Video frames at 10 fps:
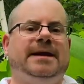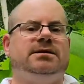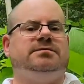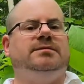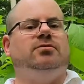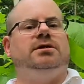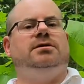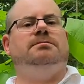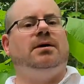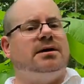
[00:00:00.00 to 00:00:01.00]
That helps me more than
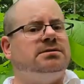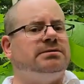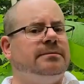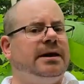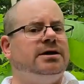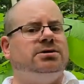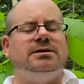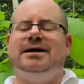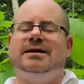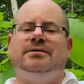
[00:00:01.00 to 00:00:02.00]
you could possibly
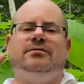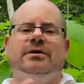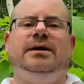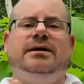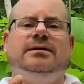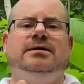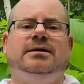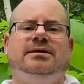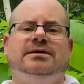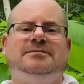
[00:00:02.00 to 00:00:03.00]
imagine. And three,
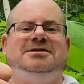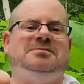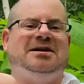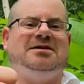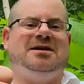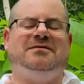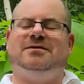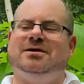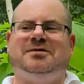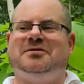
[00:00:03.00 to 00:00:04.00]
leave me a smiley thumb.
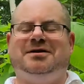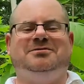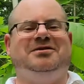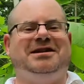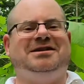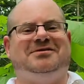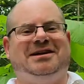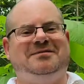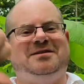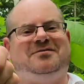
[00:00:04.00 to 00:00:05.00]
If you don't like what I'm doing, that's all
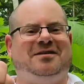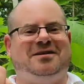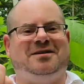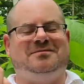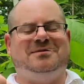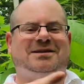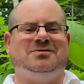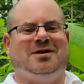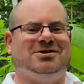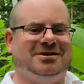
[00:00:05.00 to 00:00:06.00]
right. Leave me a frowny thumb.
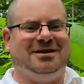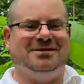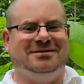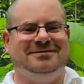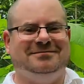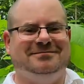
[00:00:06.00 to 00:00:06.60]
Thanks for watching, guys.